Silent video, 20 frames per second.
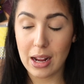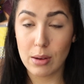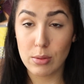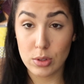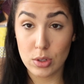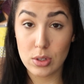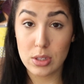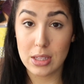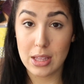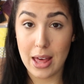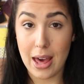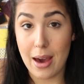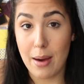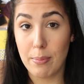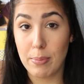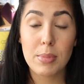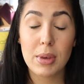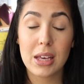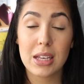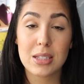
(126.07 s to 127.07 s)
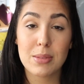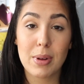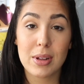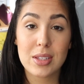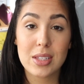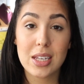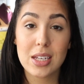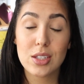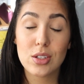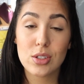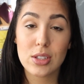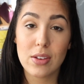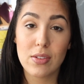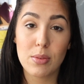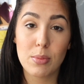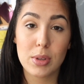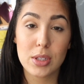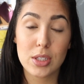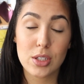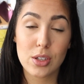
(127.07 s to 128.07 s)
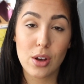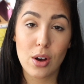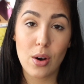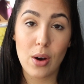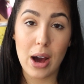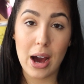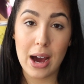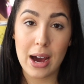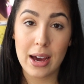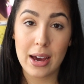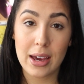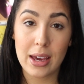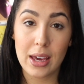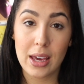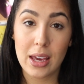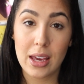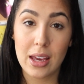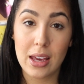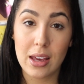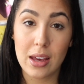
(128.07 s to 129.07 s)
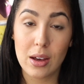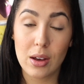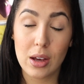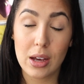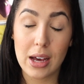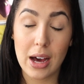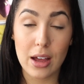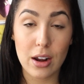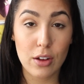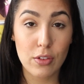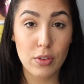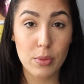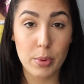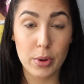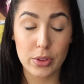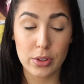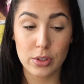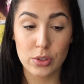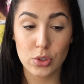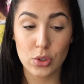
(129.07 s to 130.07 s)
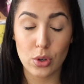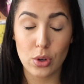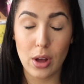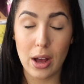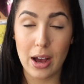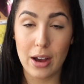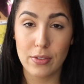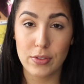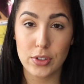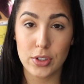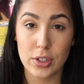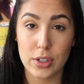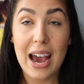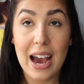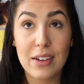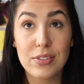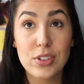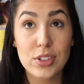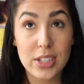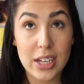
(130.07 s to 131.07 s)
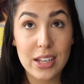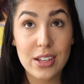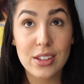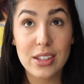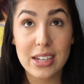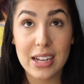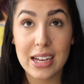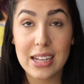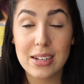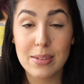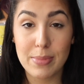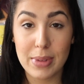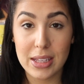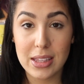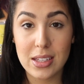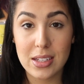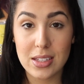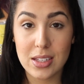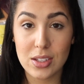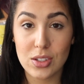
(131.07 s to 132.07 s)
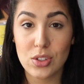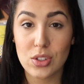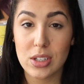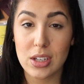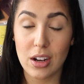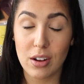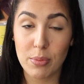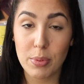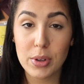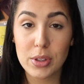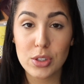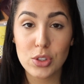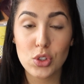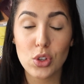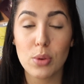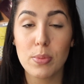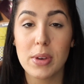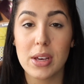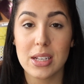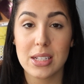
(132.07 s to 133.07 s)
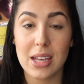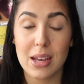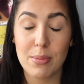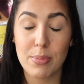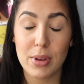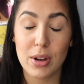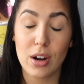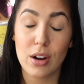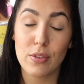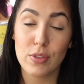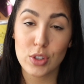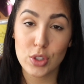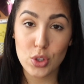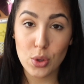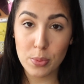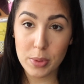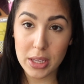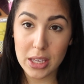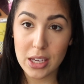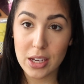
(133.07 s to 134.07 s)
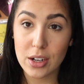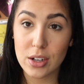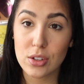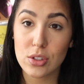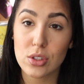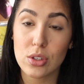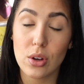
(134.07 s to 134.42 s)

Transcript: I was using the app because about 6 or 7 months ago I got off of birth control after Daniel and I made the decision to get off birth control, because I had been on it for so many years.